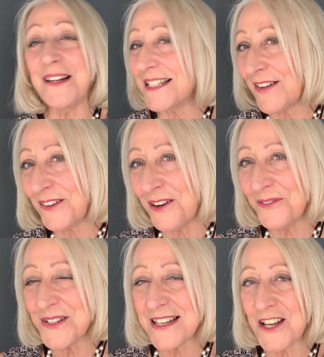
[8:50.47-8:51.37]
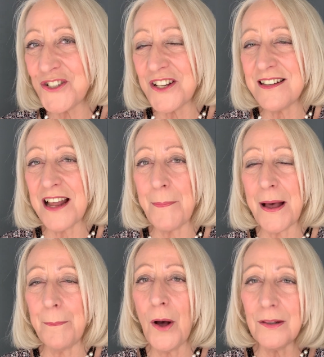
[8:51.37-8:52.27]
Let's have a conversation
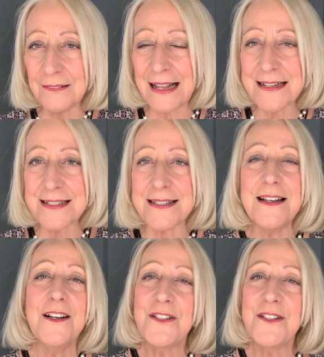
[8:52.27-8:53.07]
about potlucks,